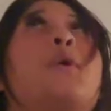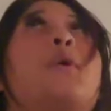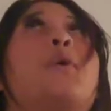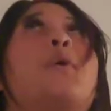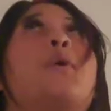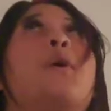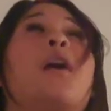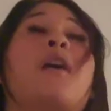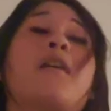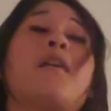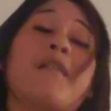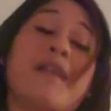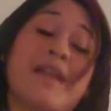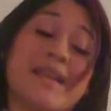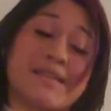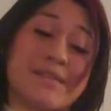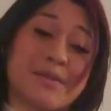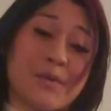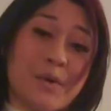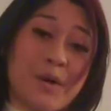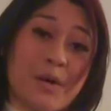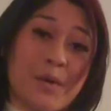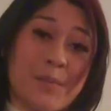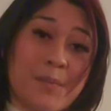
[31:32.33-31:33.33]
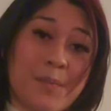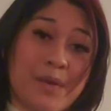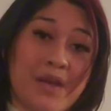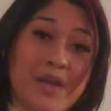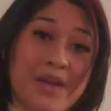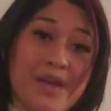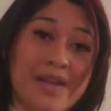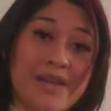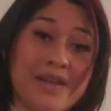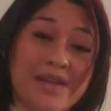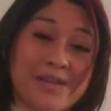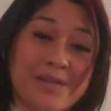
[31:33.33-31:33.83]
All right, Scorp,
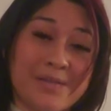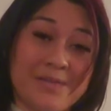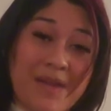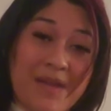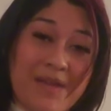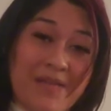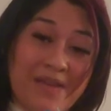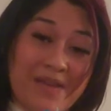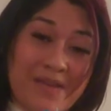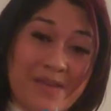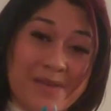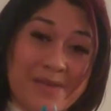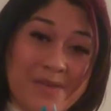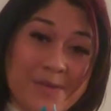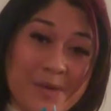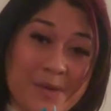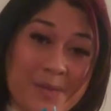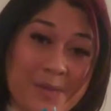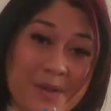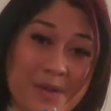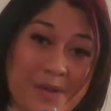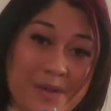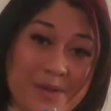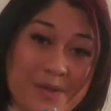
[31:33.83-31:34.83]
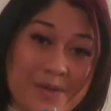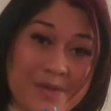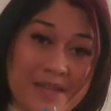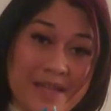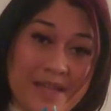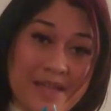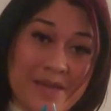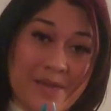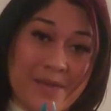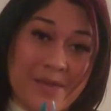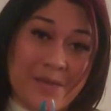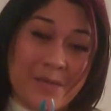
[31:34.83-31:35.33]
my fellow Scorpios,
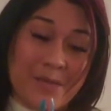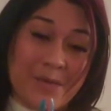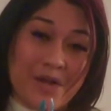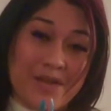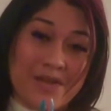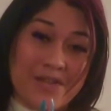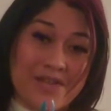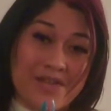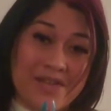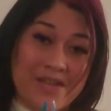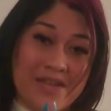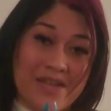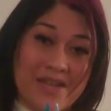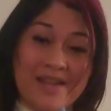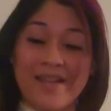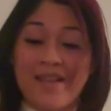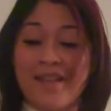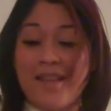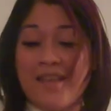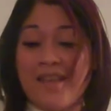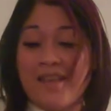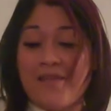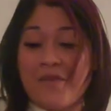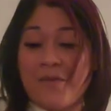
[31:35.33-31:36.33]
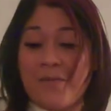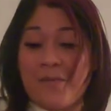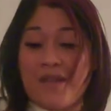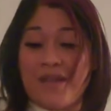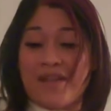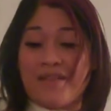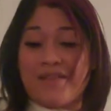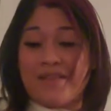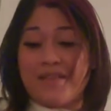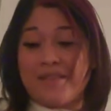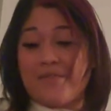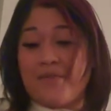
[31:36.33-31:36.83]
thank you for watching. If you
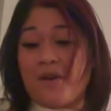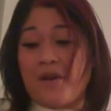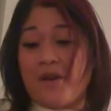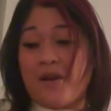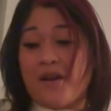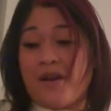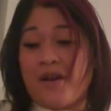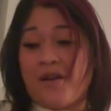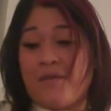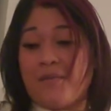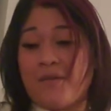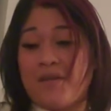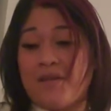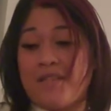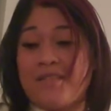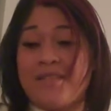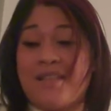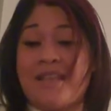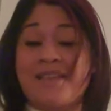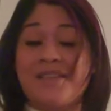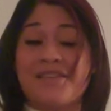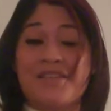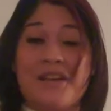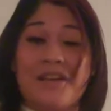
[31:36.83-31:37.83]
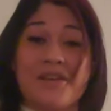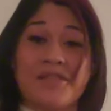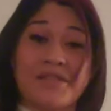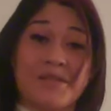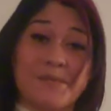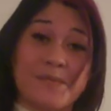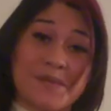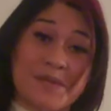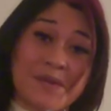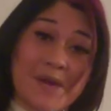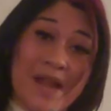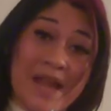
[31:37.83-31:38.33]
made it this far, please like, share, and
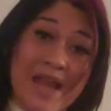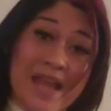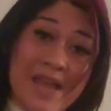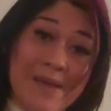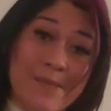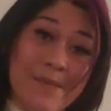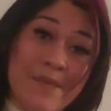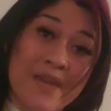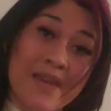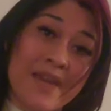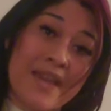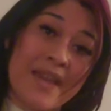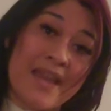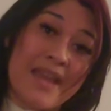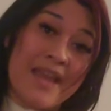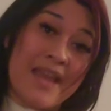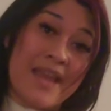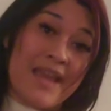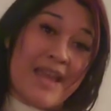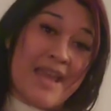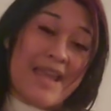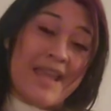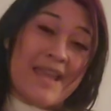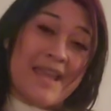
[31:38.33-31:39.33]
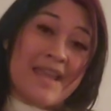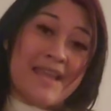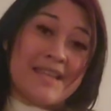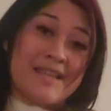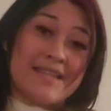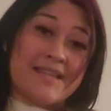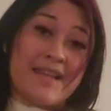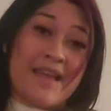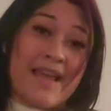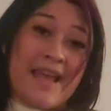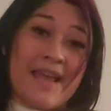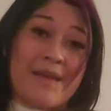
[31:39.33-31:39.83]
subscribe.
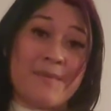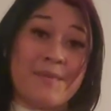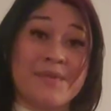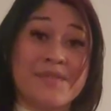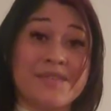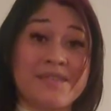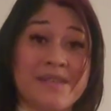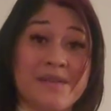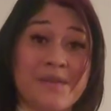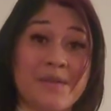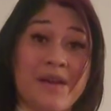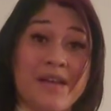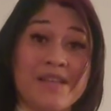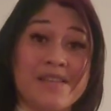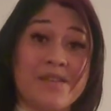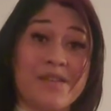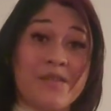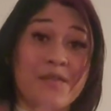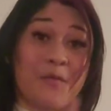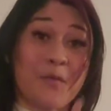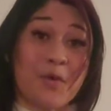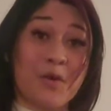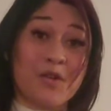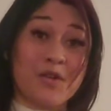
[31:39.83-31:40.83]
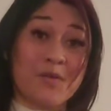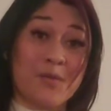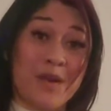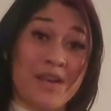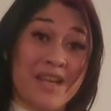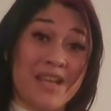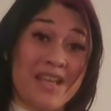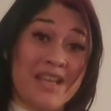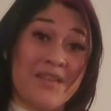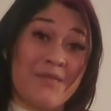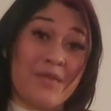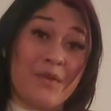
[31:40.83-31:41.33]
And I will see you guys on
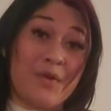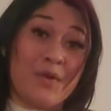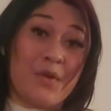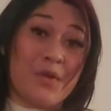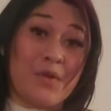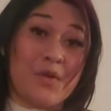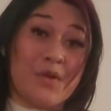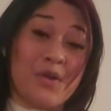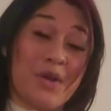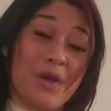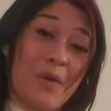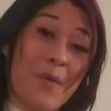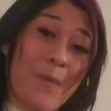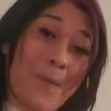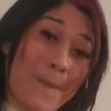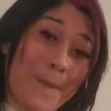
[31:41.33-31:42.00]
420. If you know, you know.